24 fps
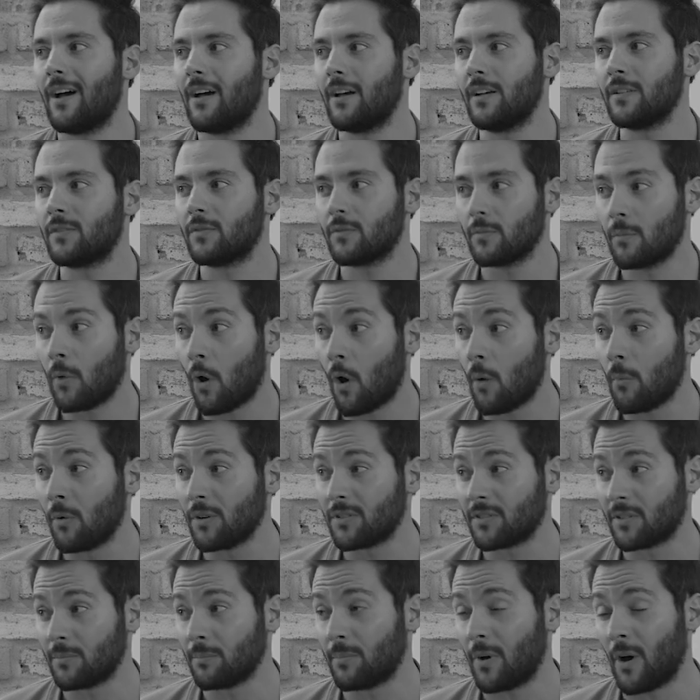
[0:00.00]
it's
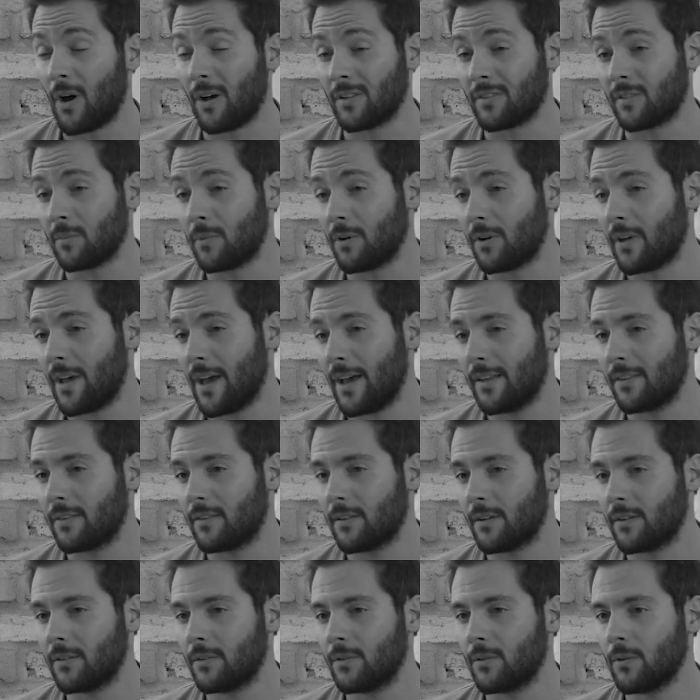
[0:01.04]
almost impossible to
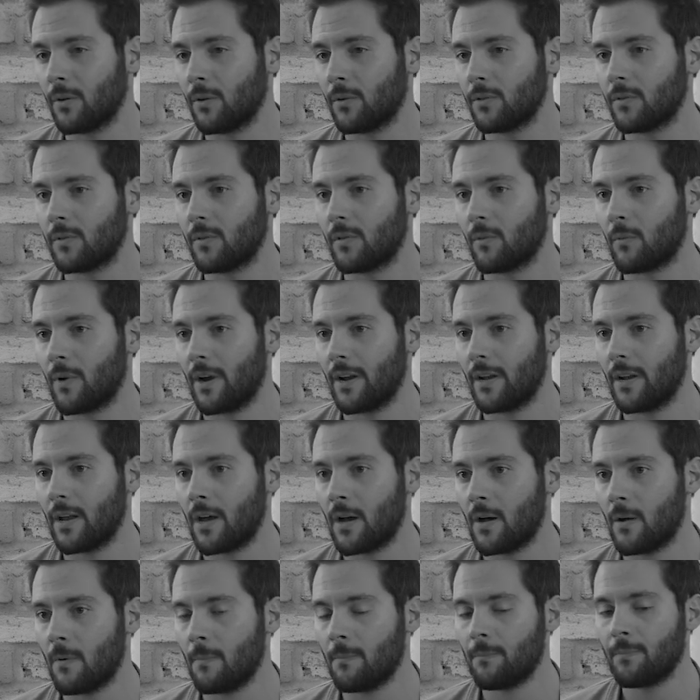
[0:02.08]
answer to those right
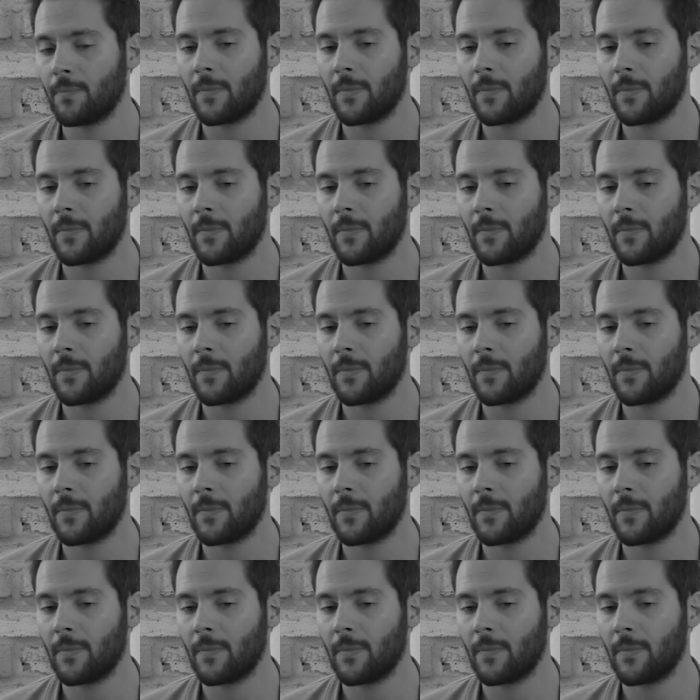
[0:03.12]
now.